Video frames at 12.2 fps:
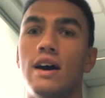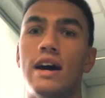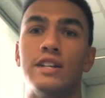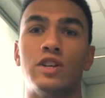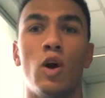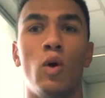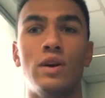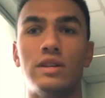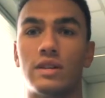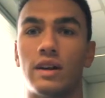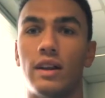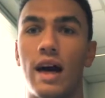It's
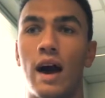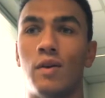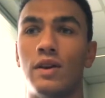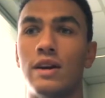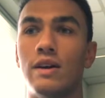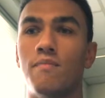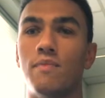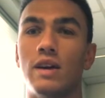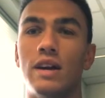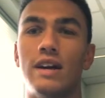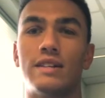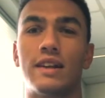always cloudy.
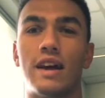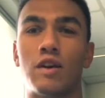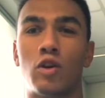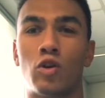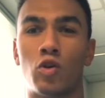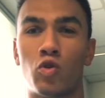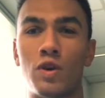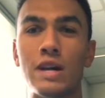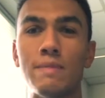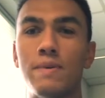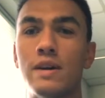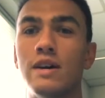It's like
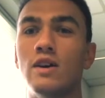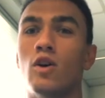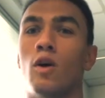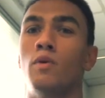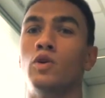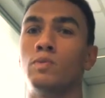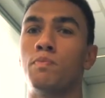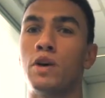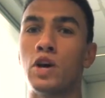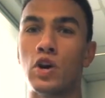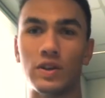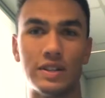creepy, almost
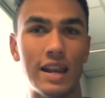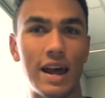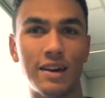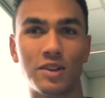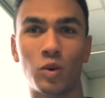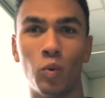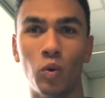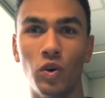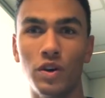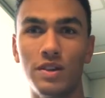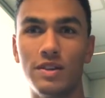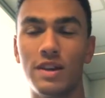Puritanesque
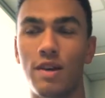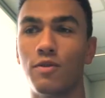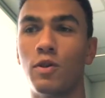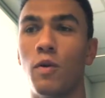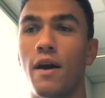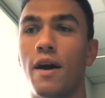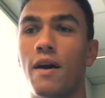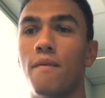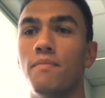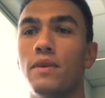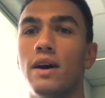woods everywhere.